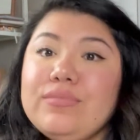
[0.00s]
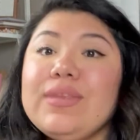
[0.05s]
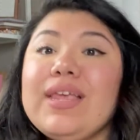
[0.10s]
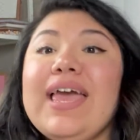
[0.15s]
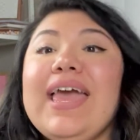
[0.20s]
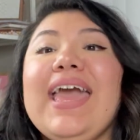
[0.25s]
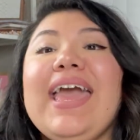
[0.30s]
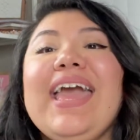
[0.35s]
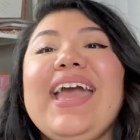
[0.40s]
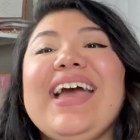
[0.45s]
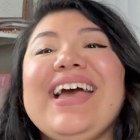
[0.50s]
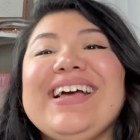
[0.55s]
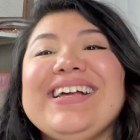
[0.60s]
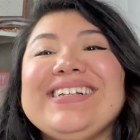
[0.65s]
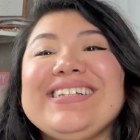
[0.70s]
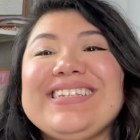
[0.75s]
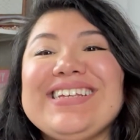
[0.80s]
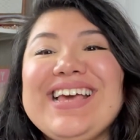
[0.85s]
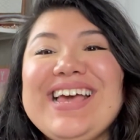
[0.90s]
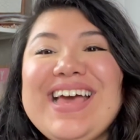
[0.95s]

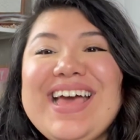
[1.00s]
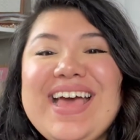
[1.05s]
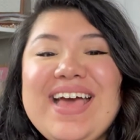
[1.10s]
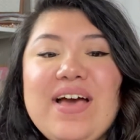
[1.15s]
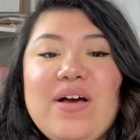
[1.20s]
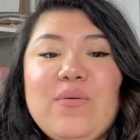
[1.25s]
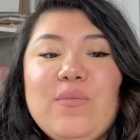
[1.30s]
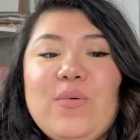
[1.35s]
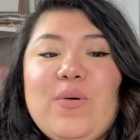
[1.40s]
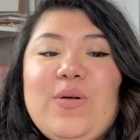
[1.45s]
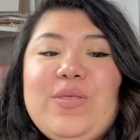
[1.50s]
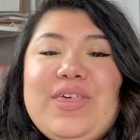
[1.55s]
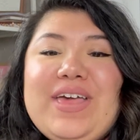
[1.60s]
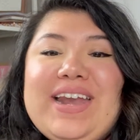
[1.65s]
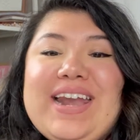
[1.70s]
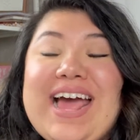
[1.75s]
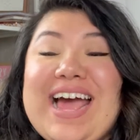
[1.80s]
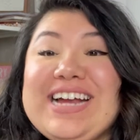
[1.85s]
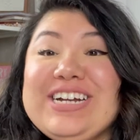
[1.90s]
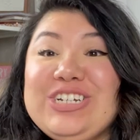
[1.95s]
And well,
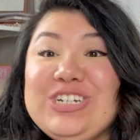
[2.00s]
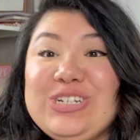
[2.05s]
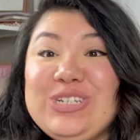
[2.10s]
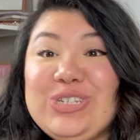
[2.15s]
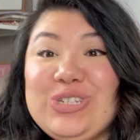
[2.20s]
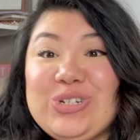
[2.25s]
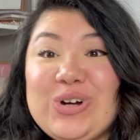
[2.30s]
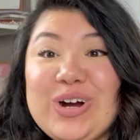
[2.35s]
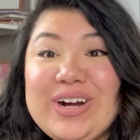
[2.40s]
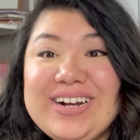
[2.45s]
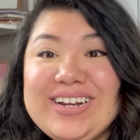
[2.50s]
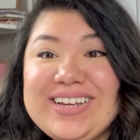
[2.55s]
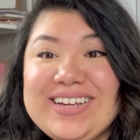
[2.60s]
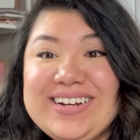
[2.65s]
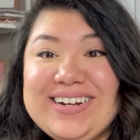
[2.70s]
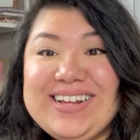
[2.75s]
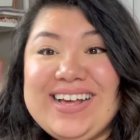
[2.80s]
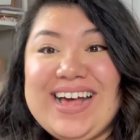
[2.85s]
then I just started.